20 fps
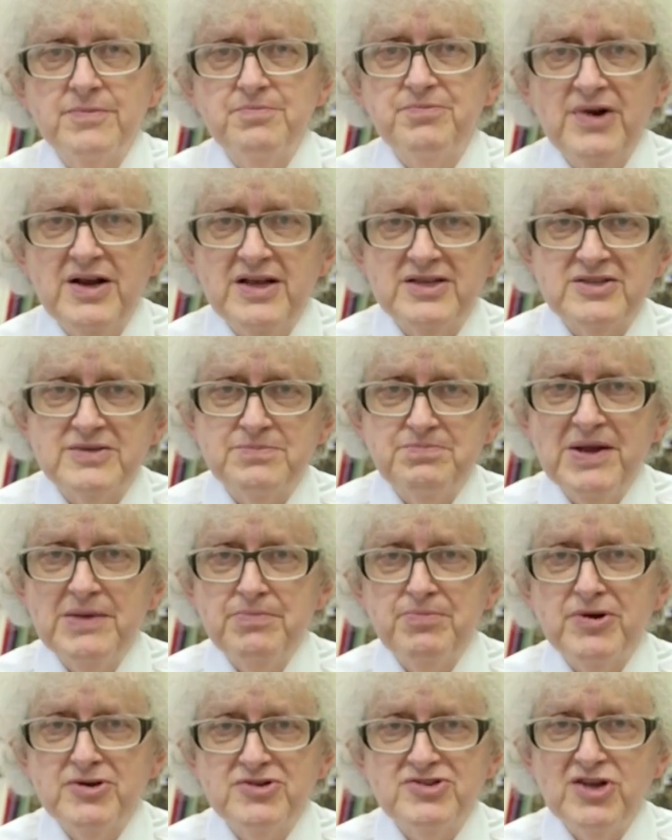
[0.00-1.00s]
the press
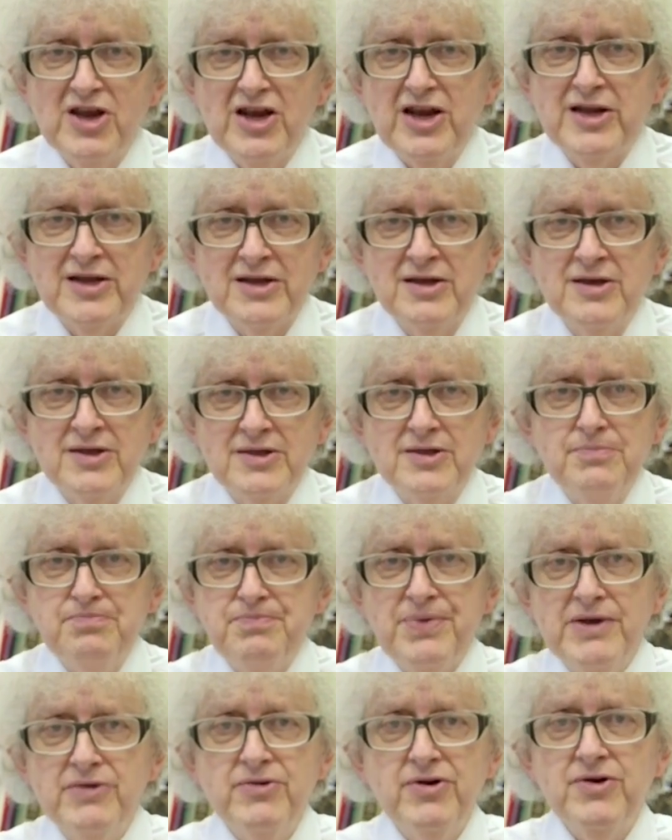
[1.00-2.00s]
people are saying the
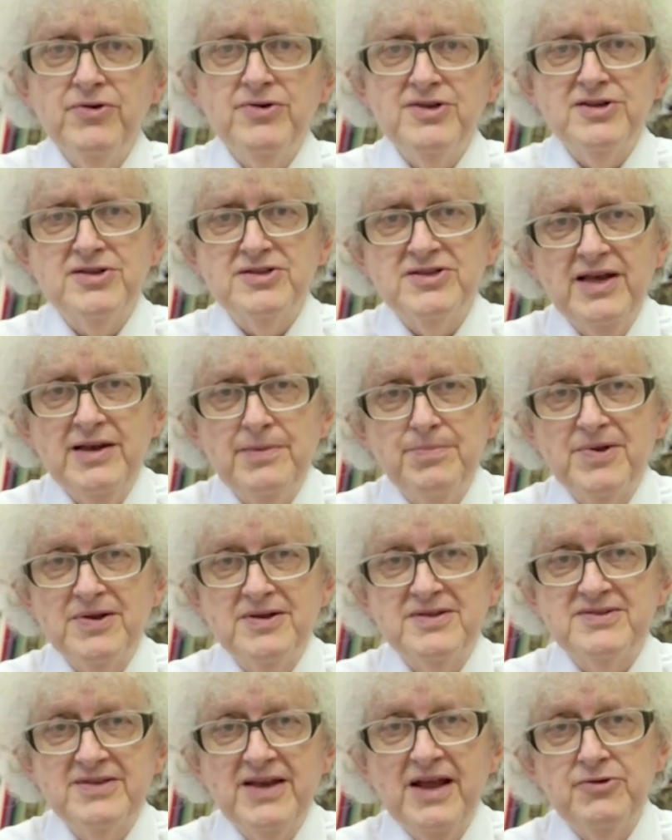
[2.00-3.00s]
periodic table
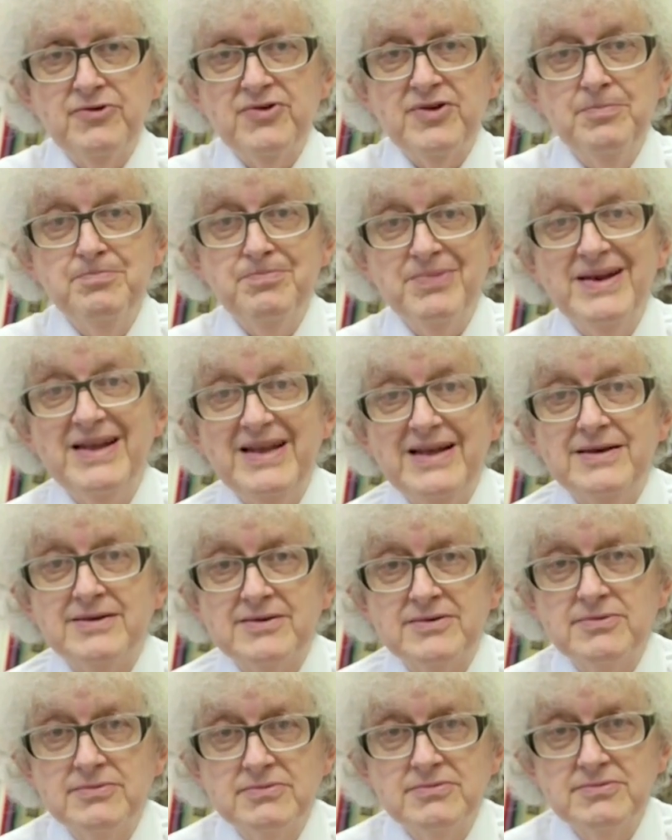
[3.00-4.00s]
is now
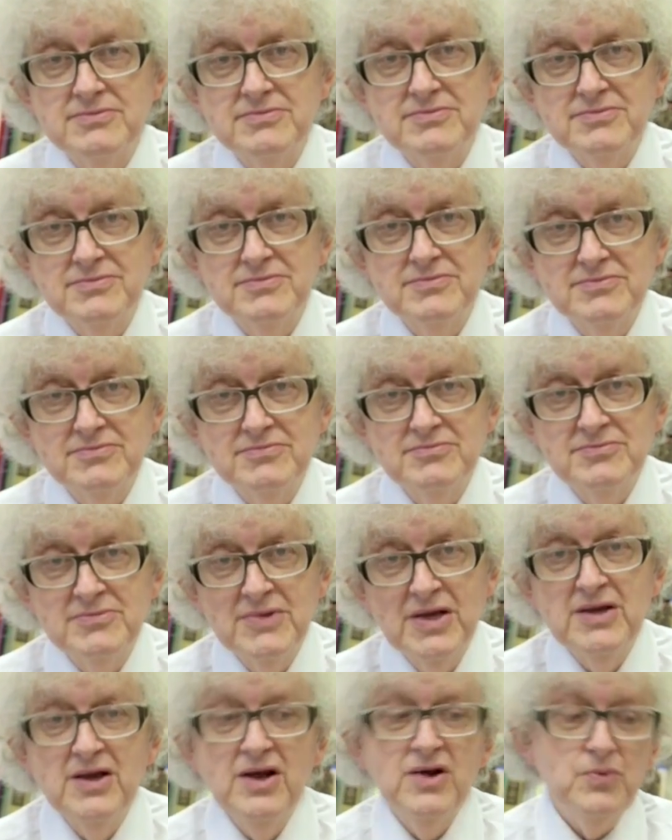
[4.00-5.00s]
complete,
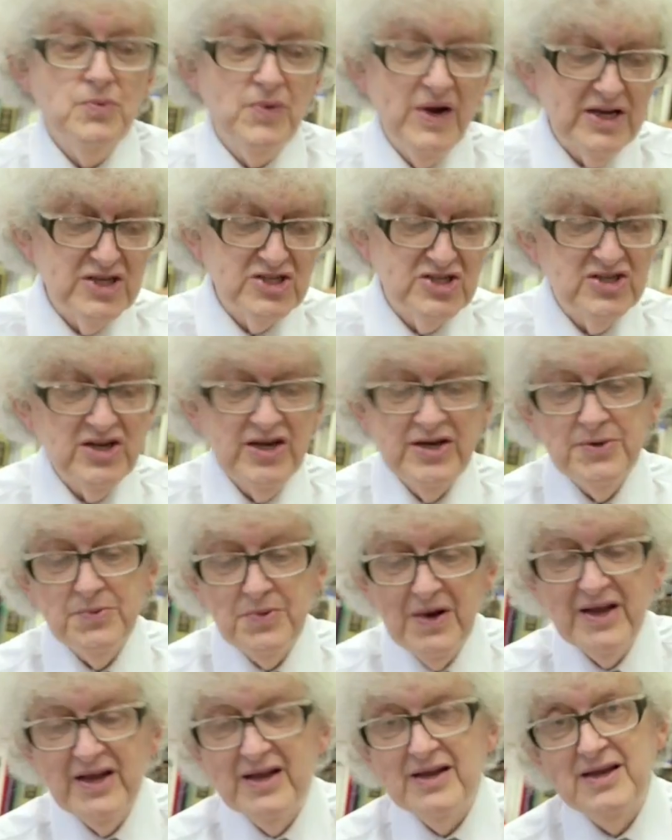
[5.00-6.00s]
which in a
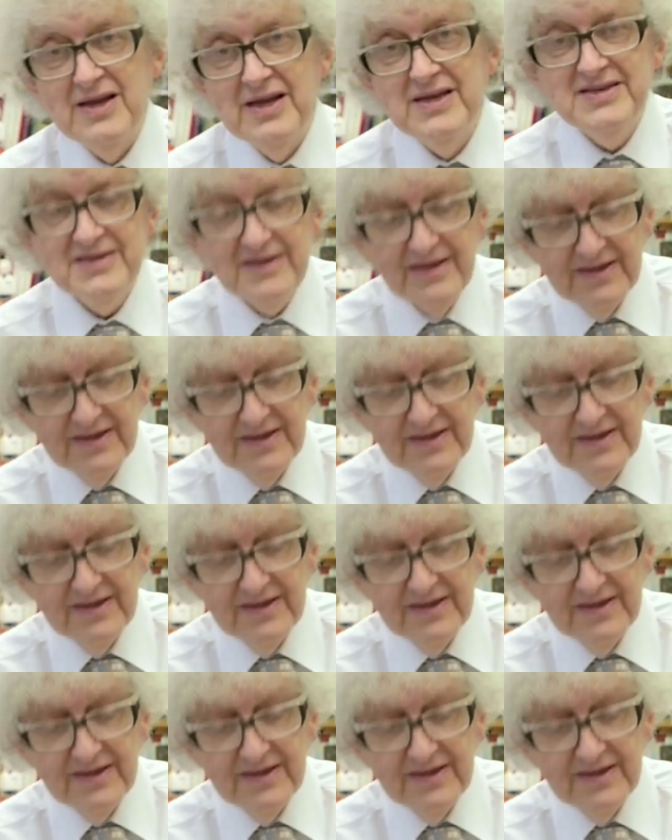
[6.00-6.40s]
way it